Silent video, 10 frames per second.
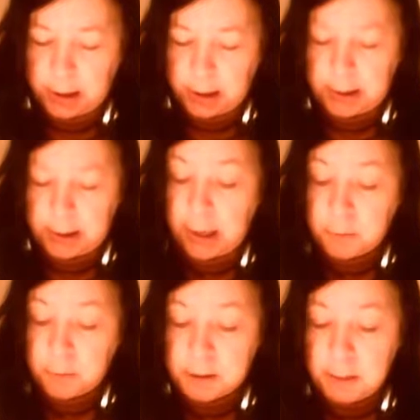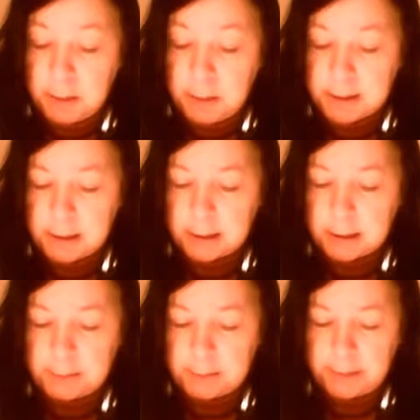Luck was on my side.
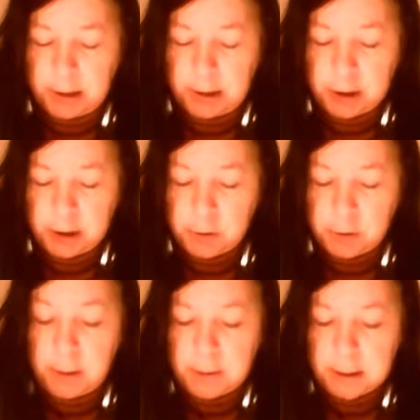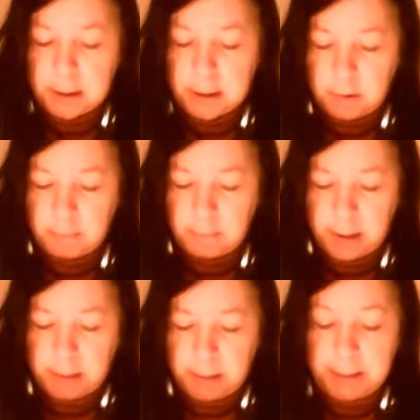Julia was at home,
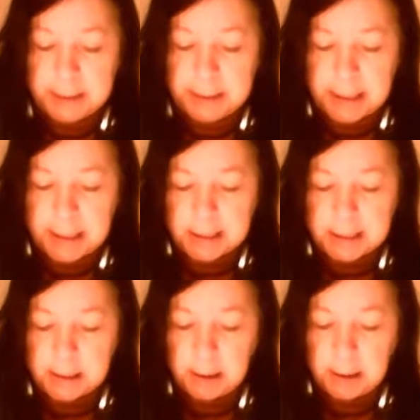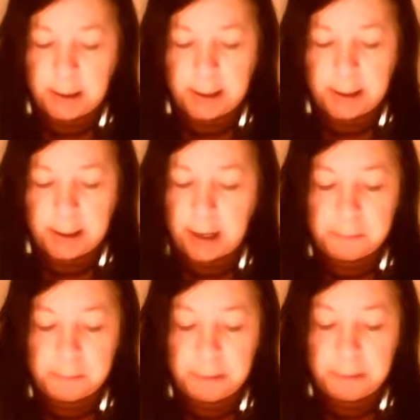paid the taxi, and held me
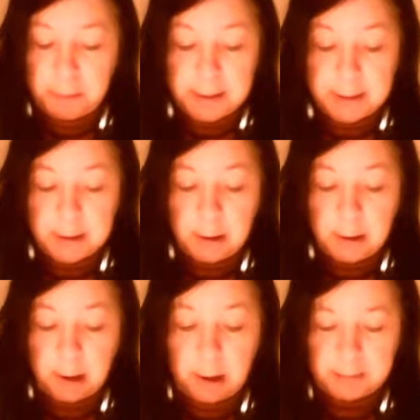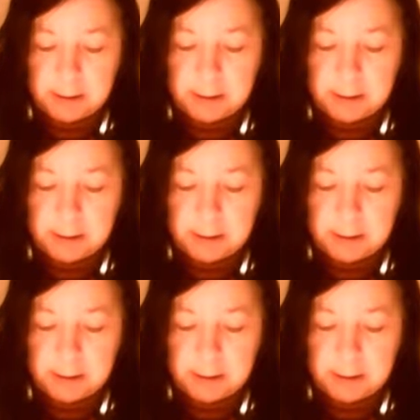embraced in her arms.